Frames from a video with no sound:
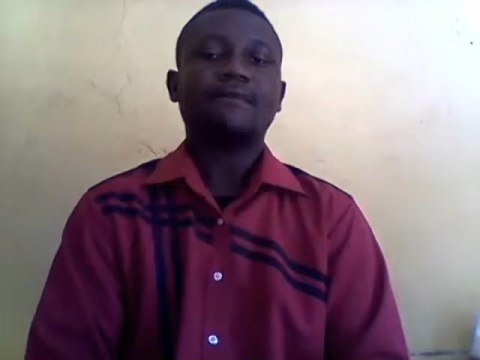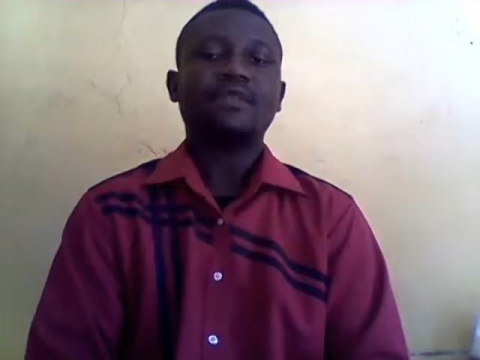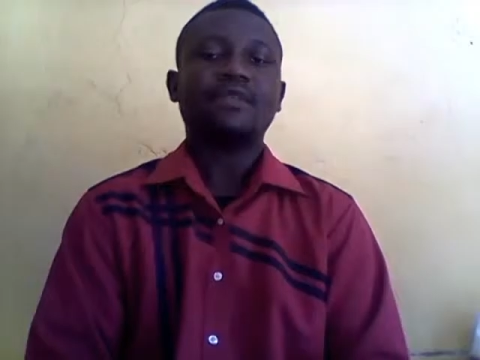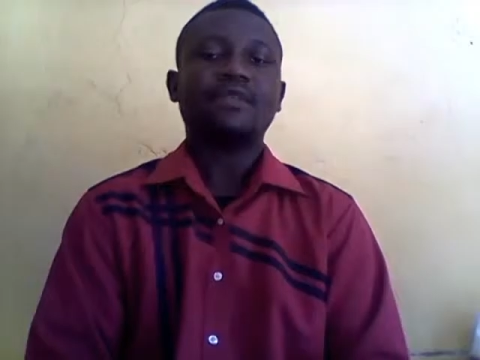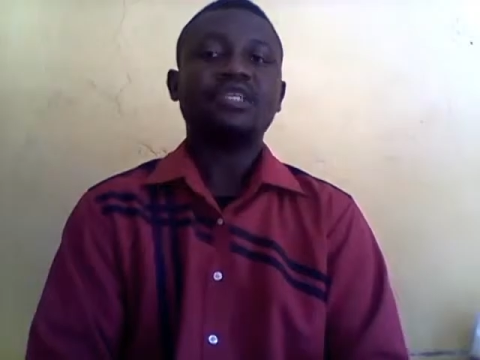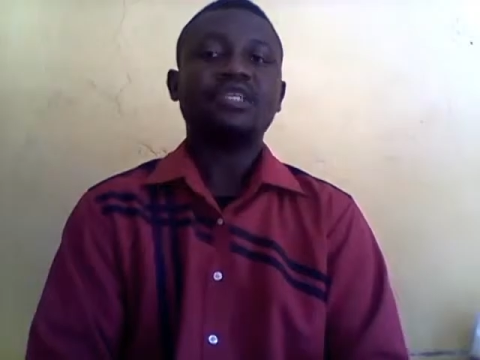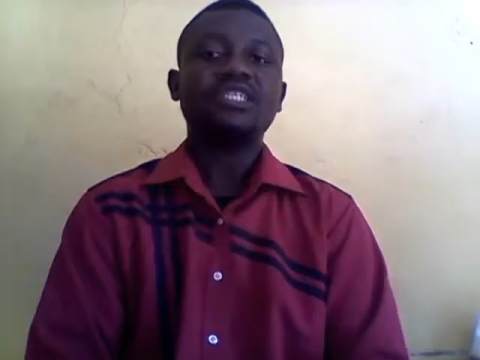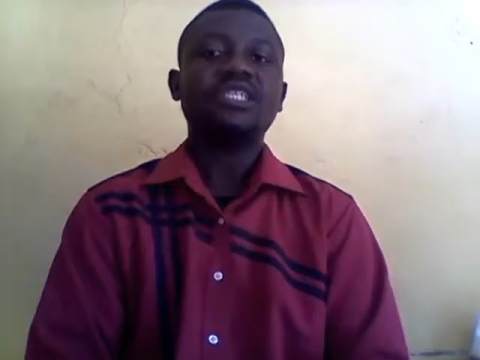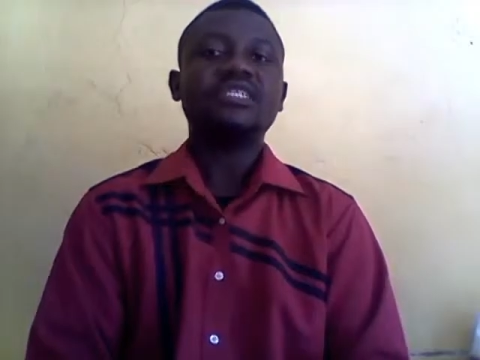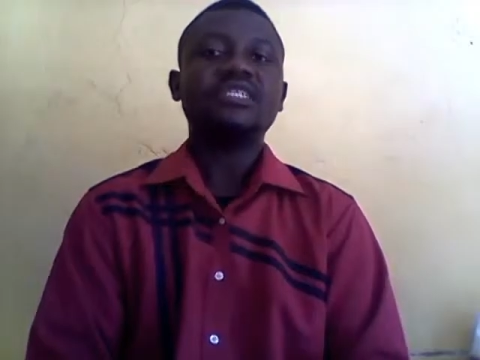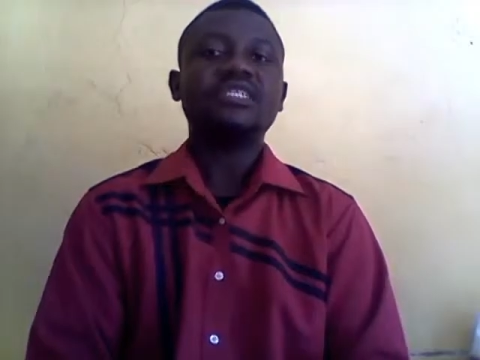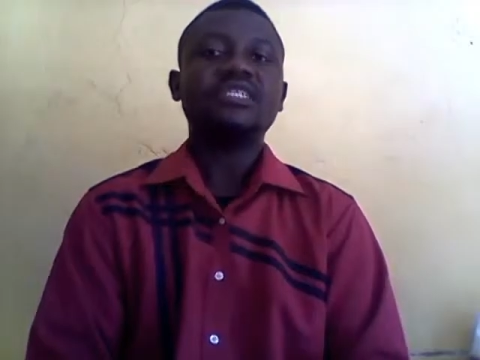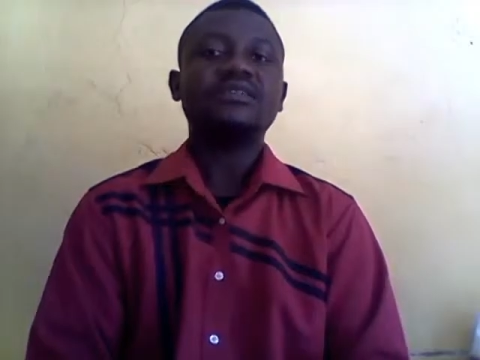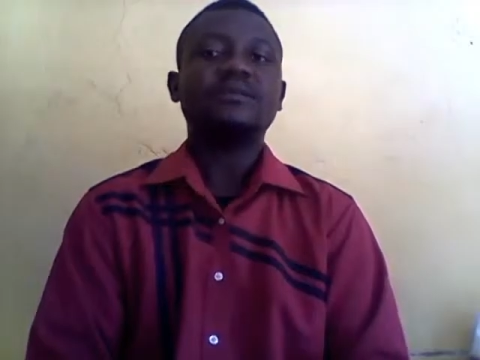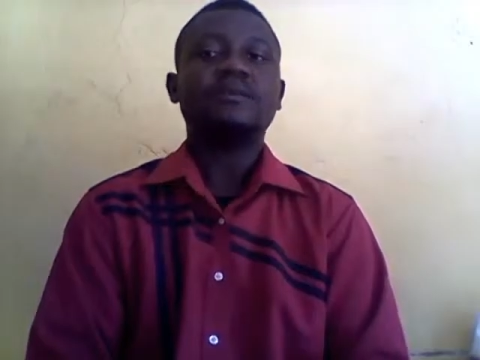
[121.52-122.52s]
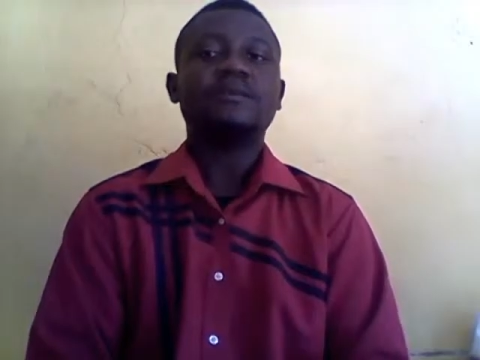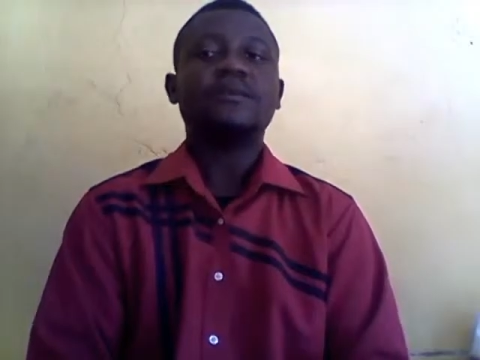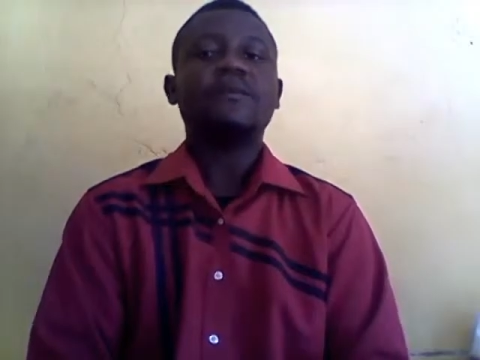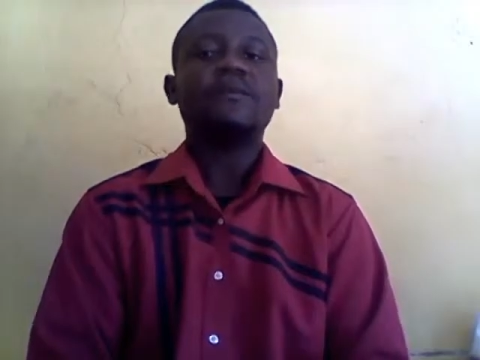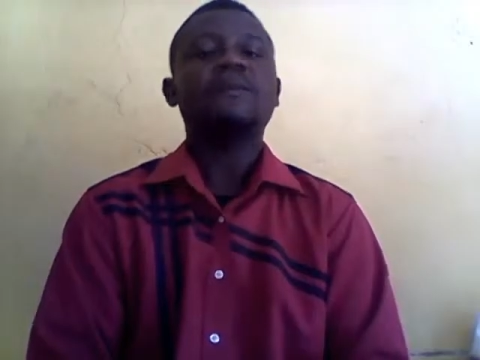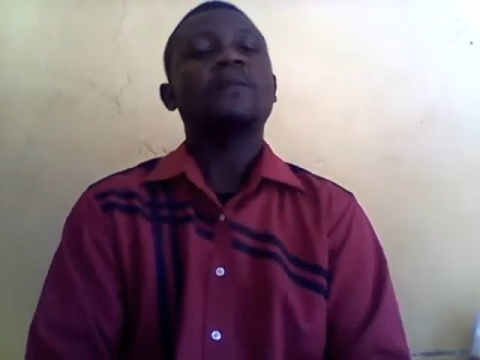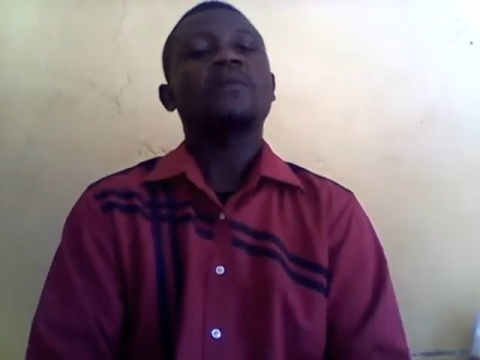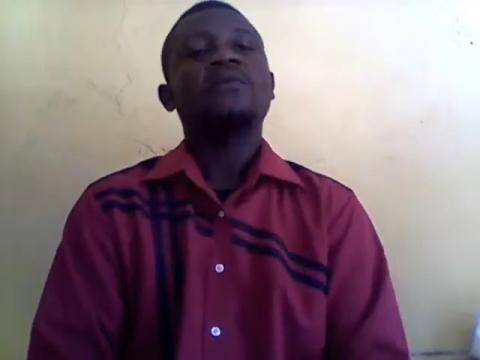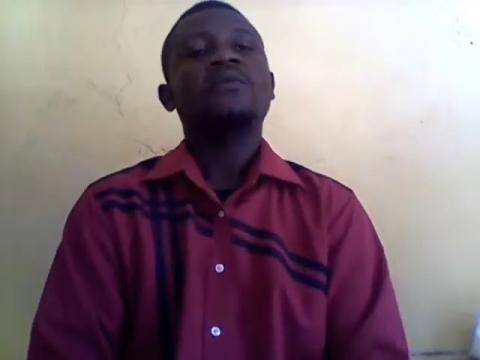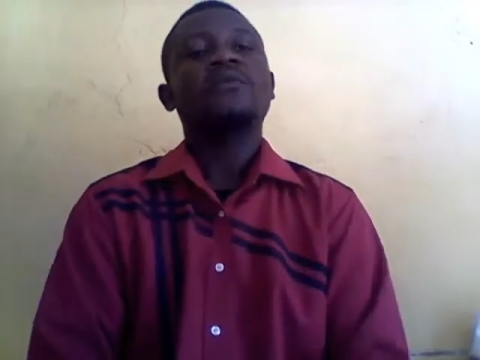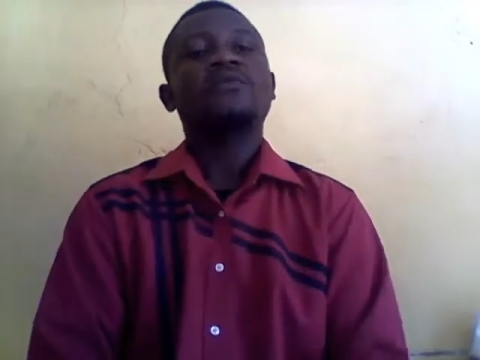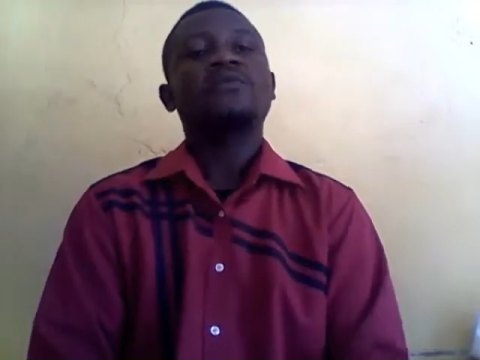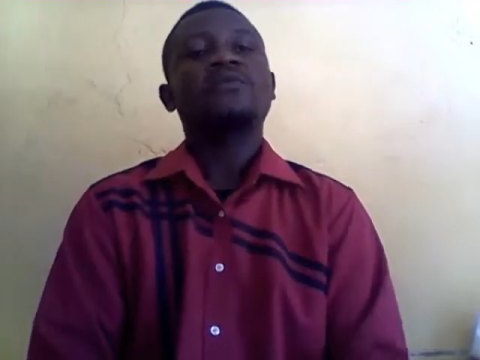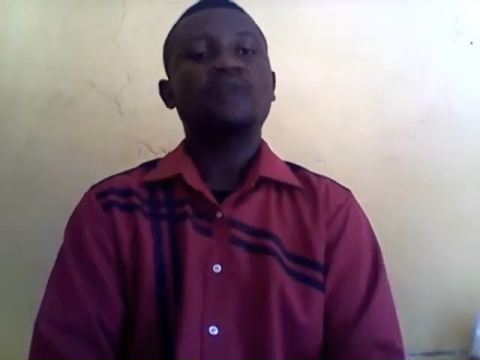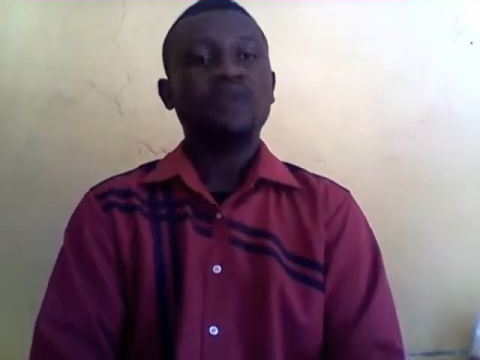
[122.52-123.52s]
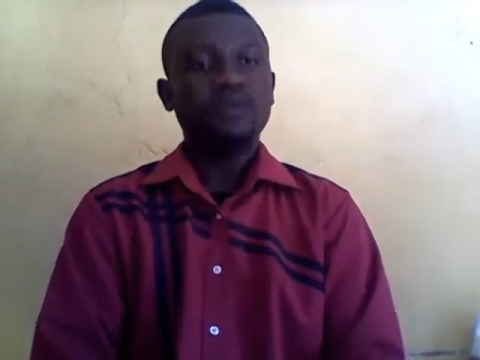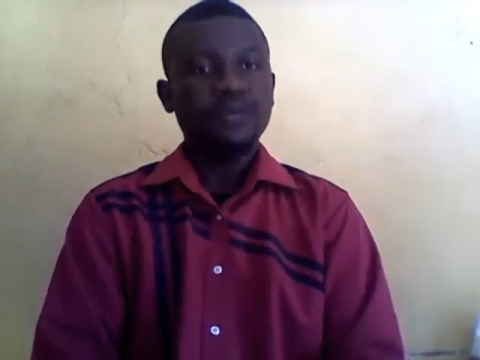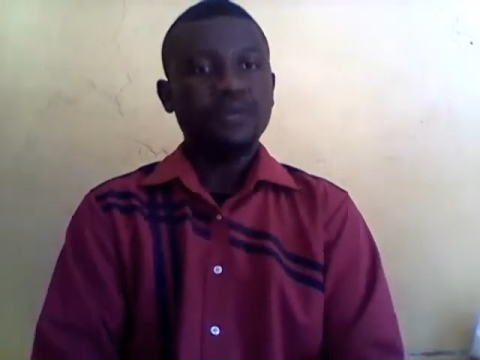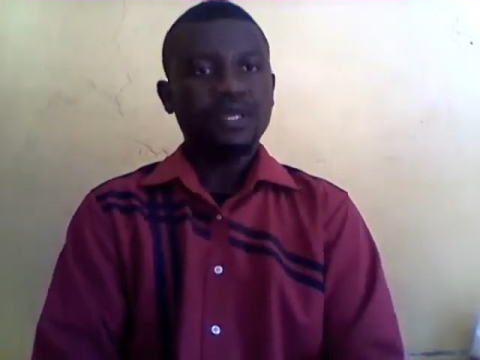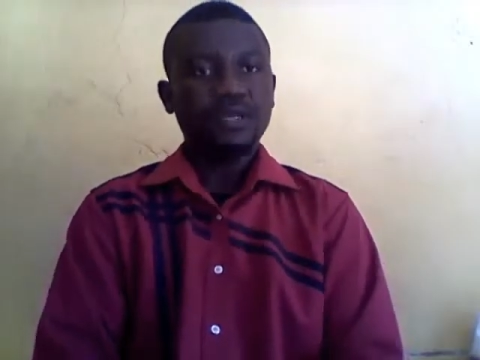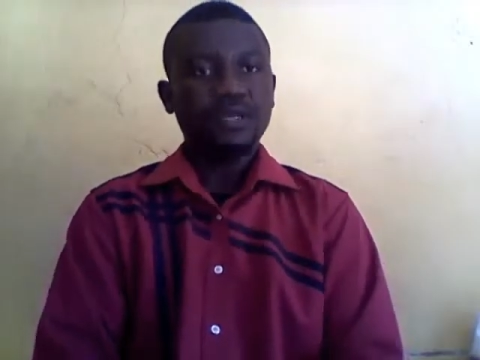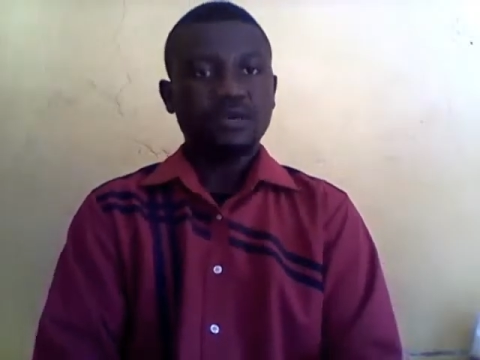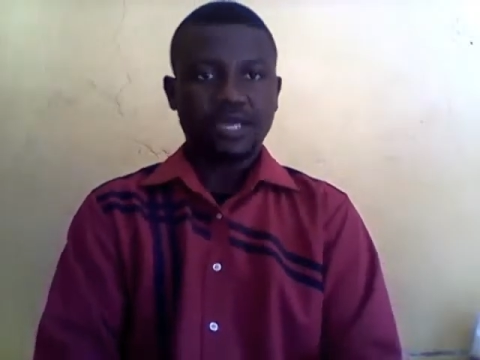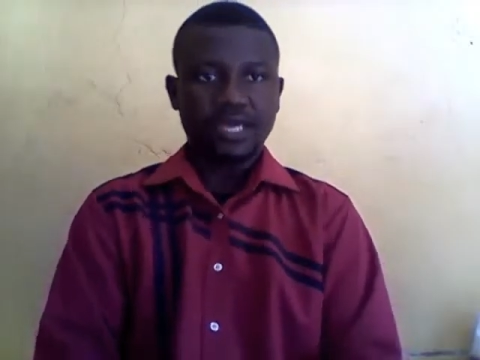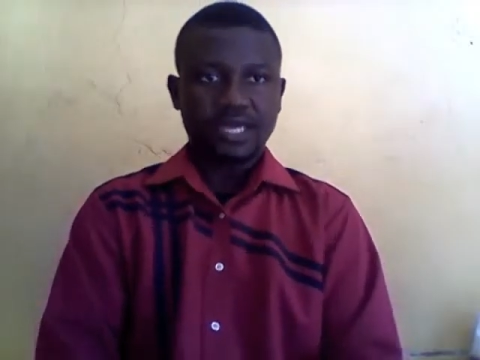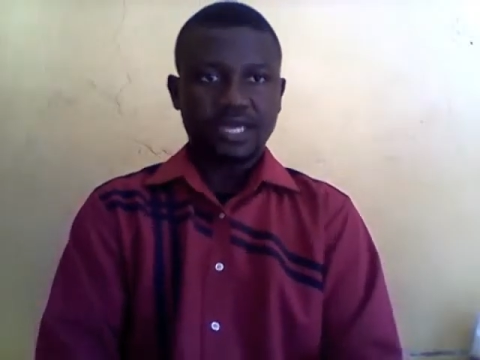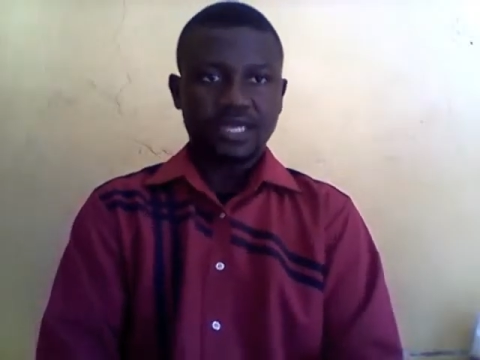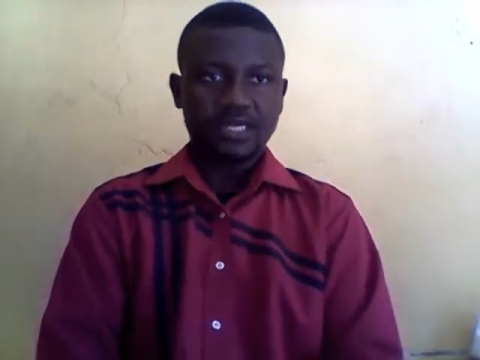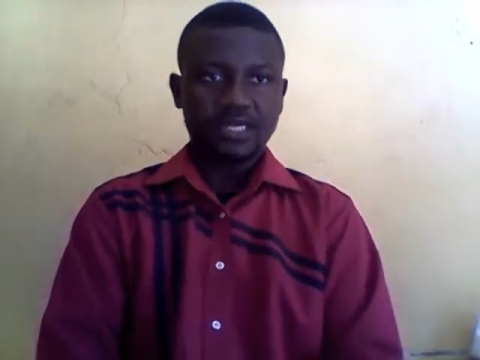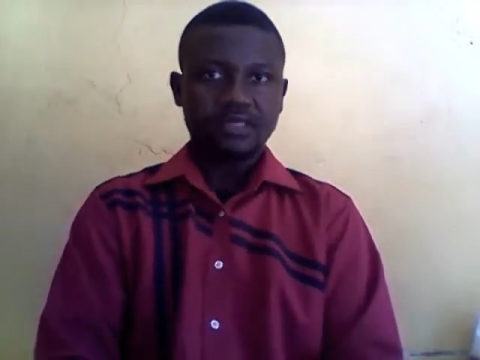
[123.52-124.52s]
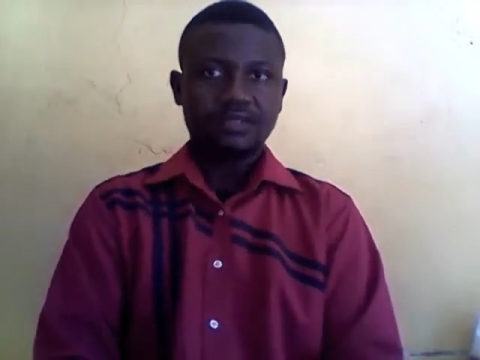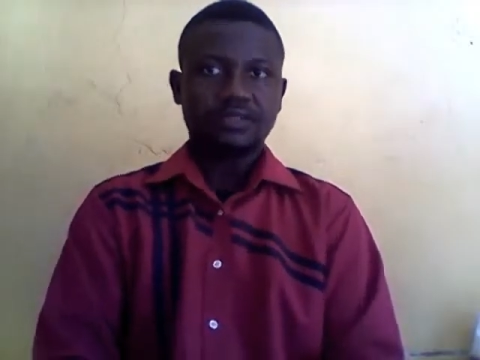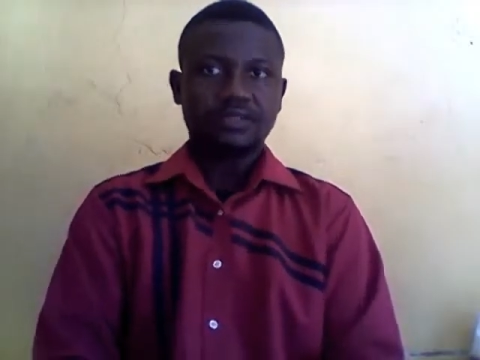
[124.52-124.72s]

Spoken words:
So in this lesson, we will be looking